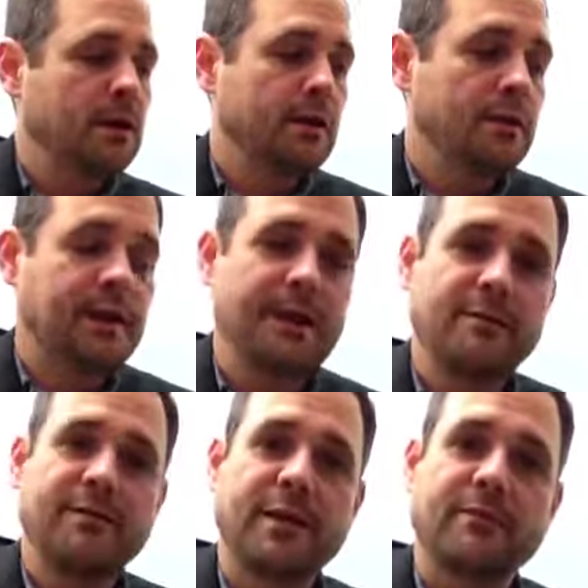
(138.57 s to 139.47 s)
The key
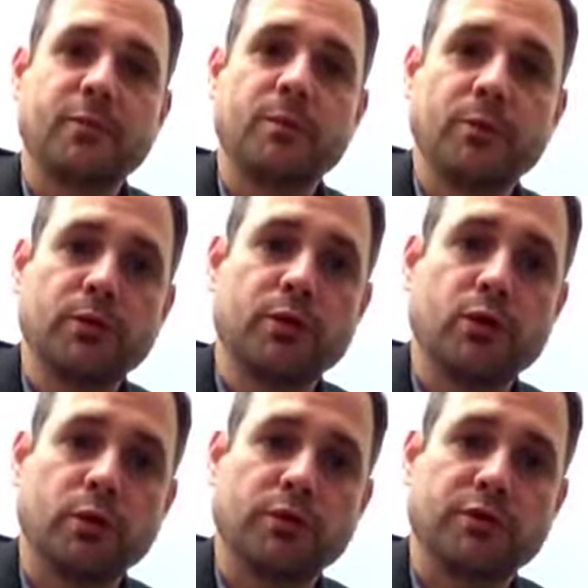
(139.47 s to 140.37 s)
of E, if we build a
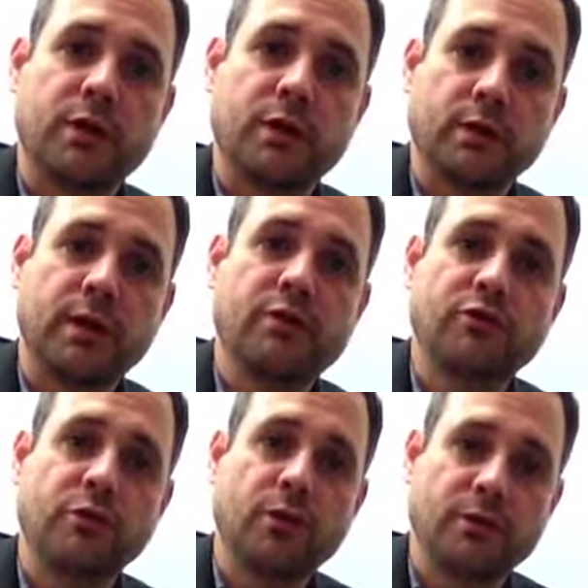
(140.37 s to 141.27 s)
chord starting on
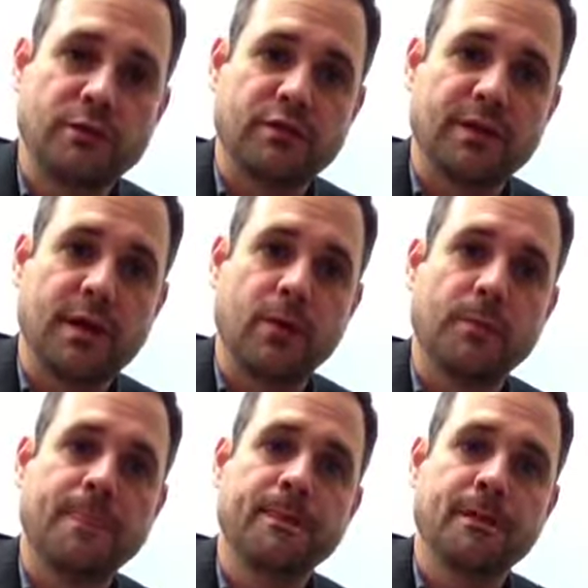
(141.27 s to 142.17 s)
each note of the
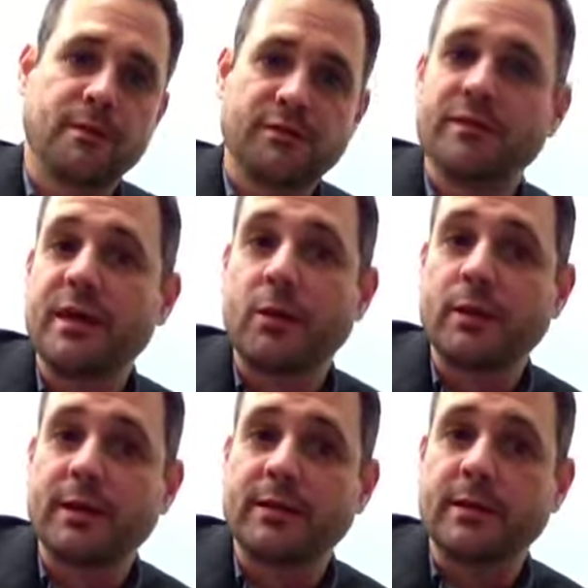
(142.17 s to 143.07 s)
scale, this is how
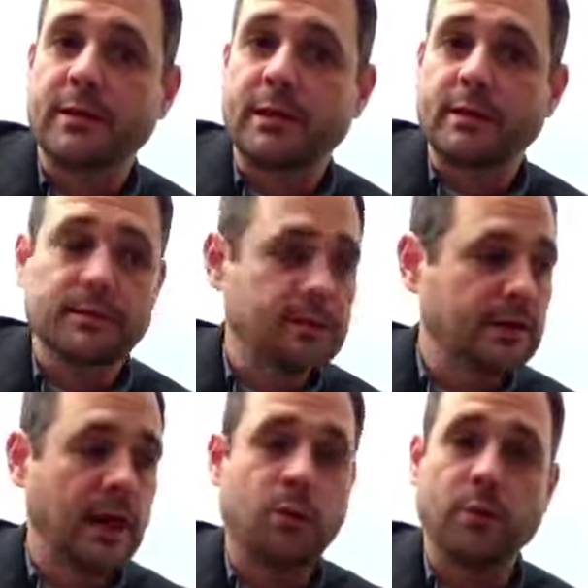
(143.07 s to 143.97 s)
we
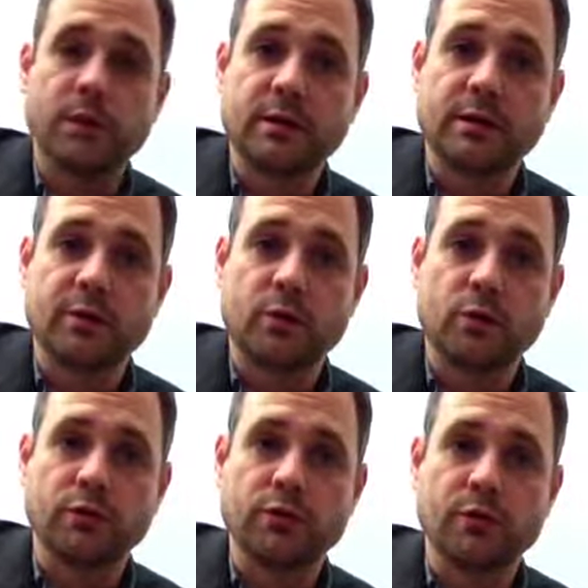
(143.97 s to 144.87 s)
would get the
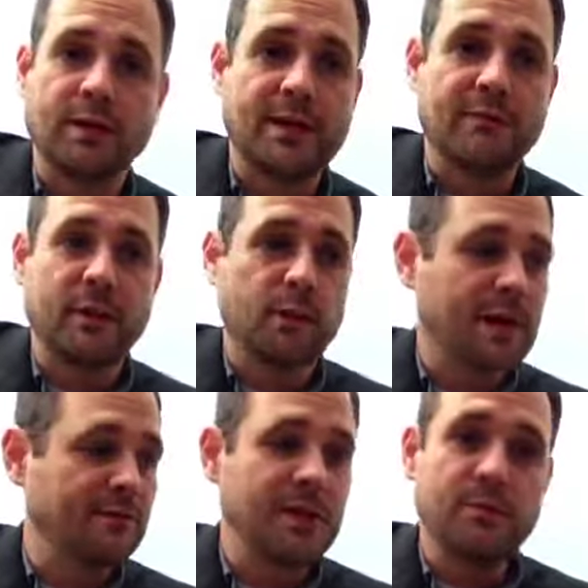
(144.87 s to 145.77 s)
chords to the key of E. We'd
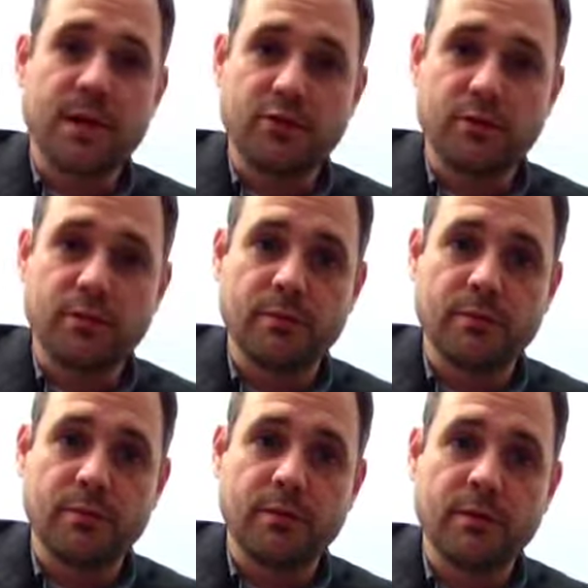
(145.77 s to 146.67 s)
have E major,
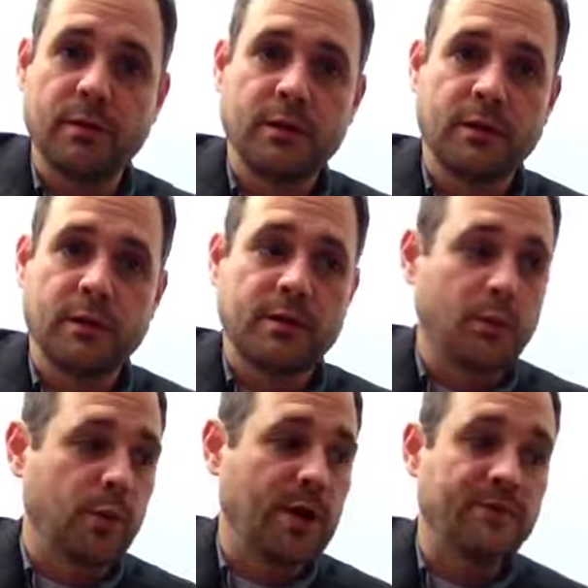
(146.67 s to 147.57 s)
then
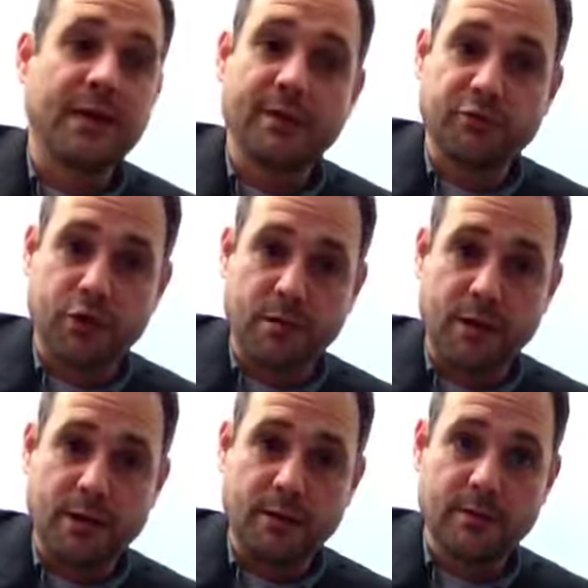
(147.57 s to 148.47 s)
we would have F sharp
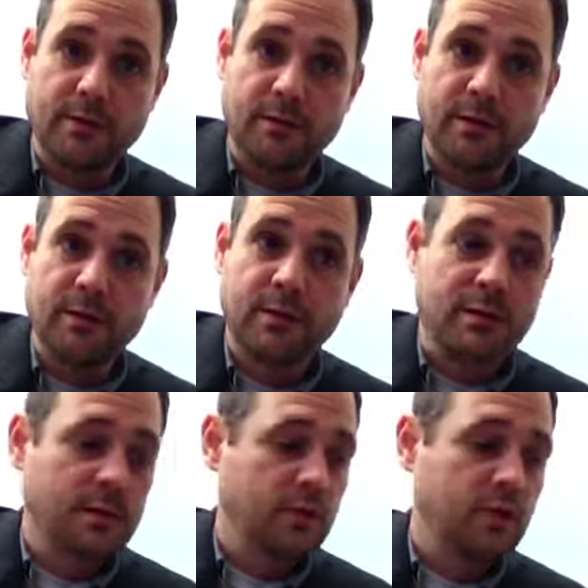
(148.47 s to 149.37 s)

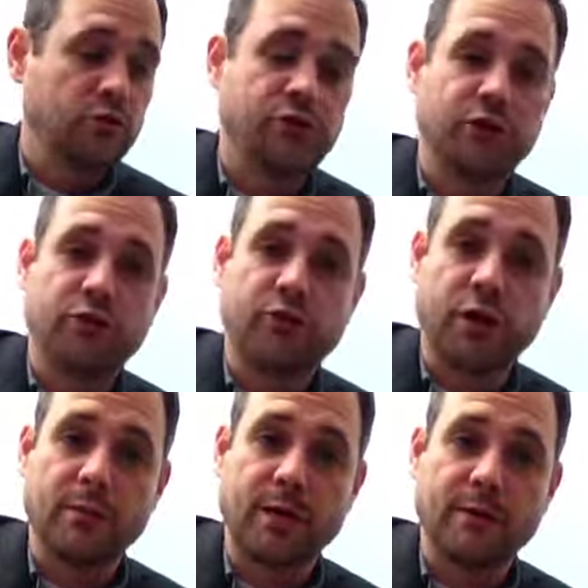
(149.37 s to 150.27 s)
minor, G
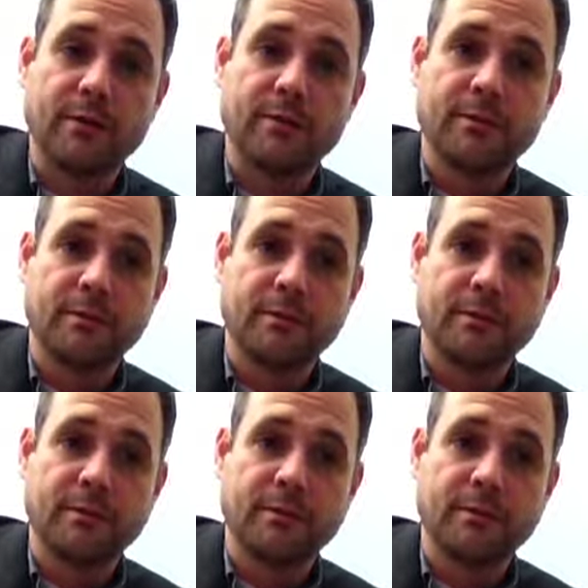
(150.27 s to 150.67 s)
sharp minor,